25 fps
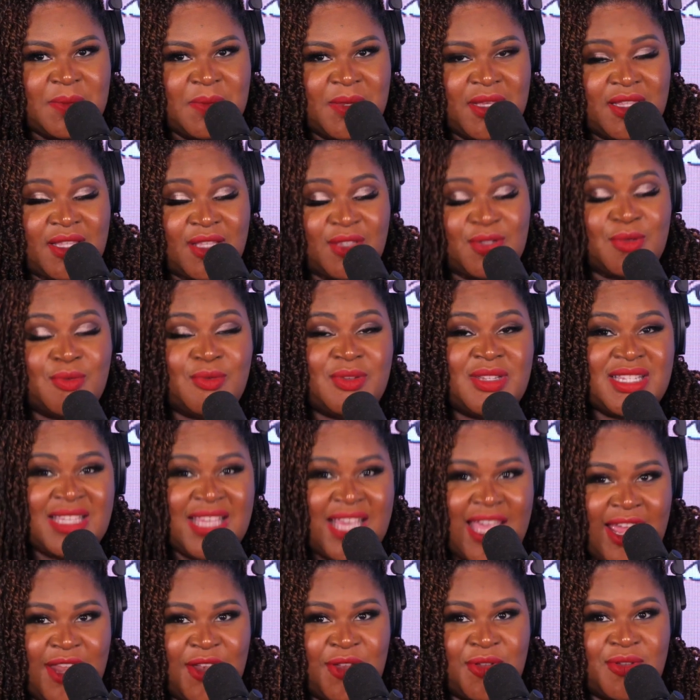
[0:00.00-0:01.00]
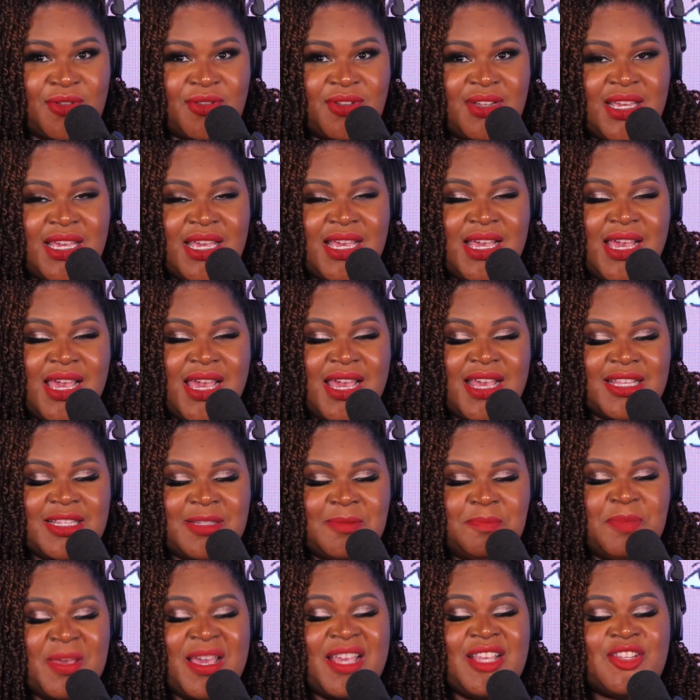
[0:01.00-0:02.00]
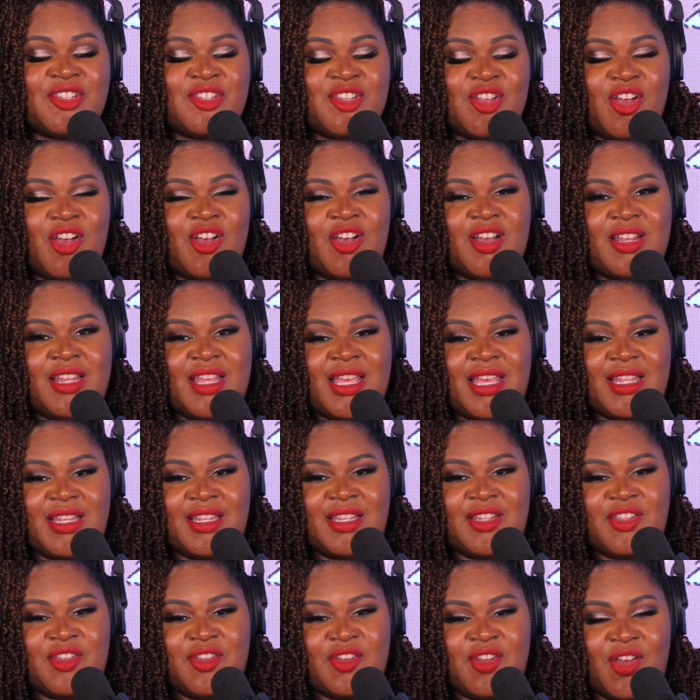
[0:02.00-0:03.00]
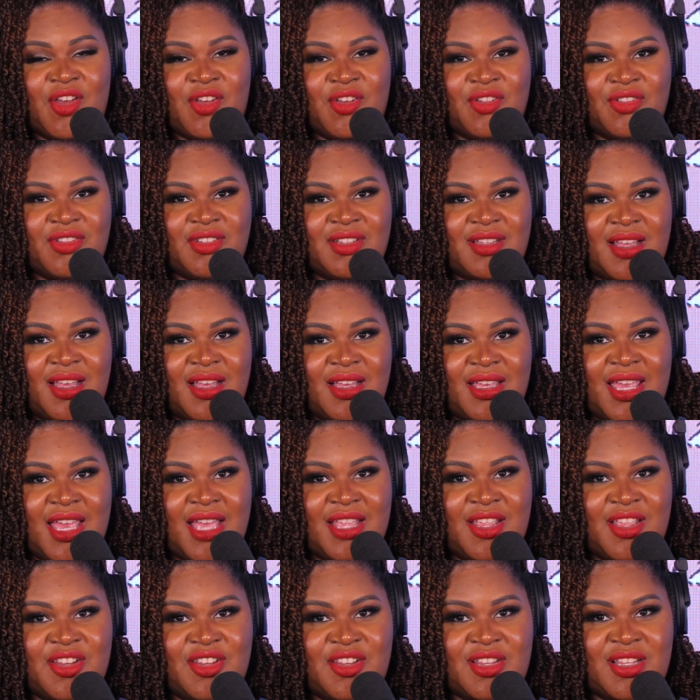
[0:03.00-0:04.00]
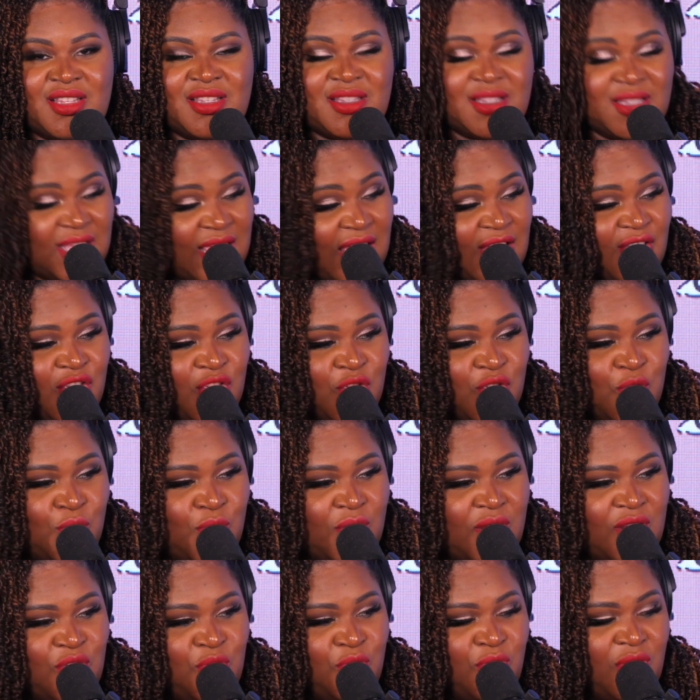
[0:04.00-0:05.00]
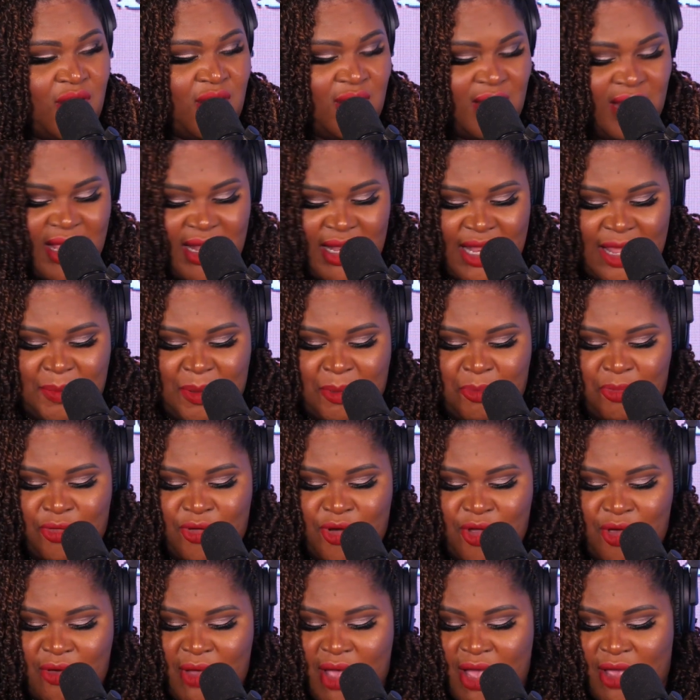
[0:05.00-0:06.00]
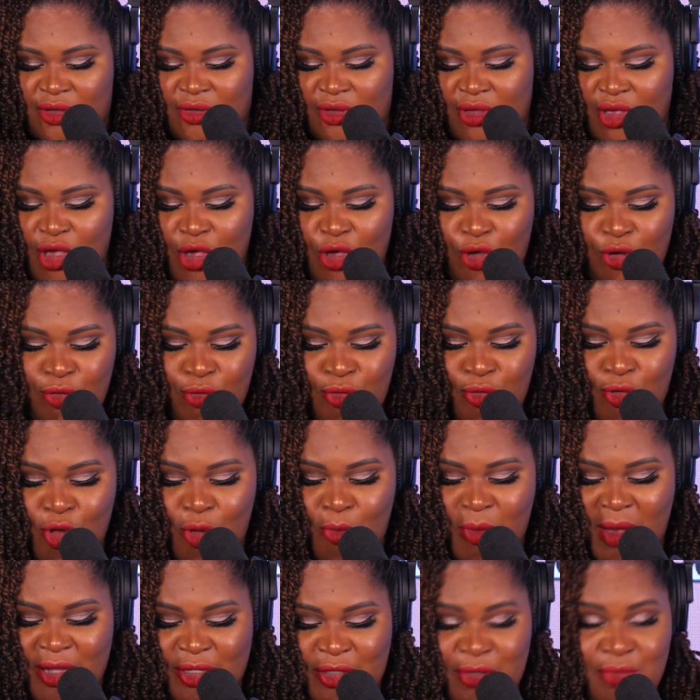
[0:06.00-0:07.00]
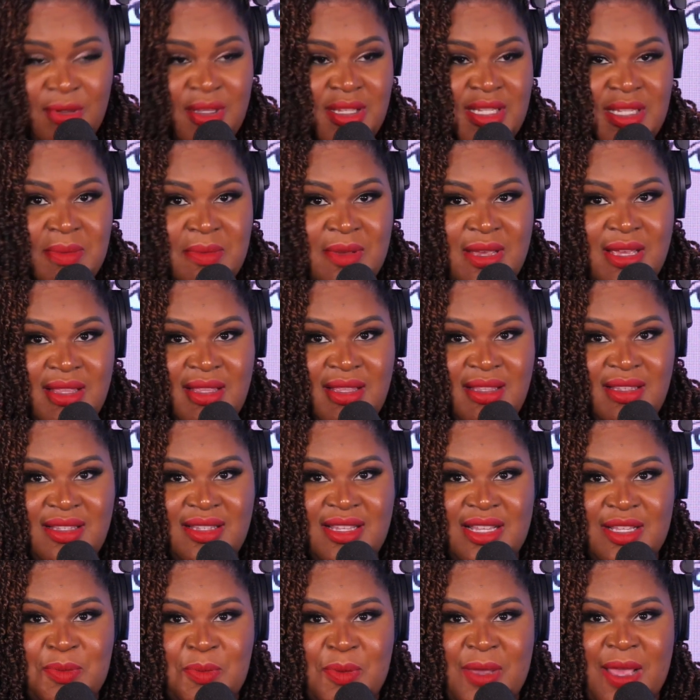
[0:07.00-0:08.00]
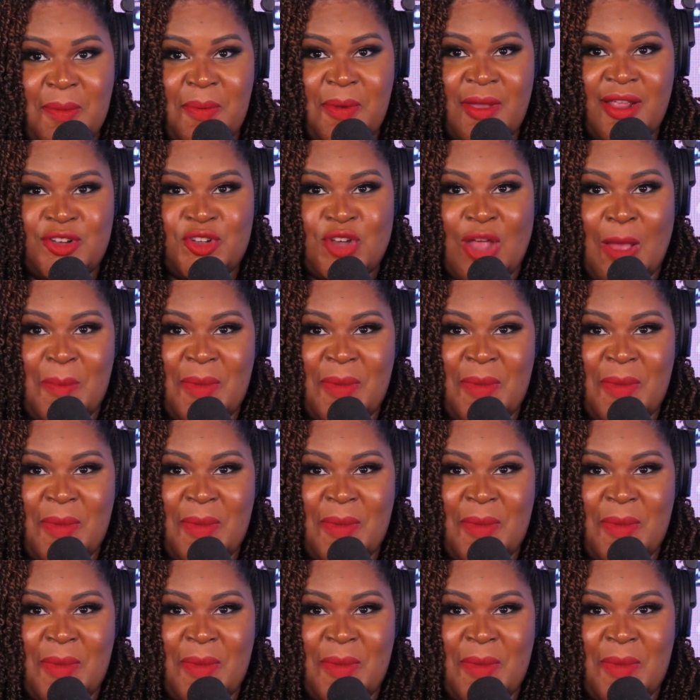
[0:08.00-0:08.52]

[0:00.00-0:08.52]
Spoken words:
is who Scandal is based on. And Kenya, you want to let people know how you know about Judy Smith, since we up here dropping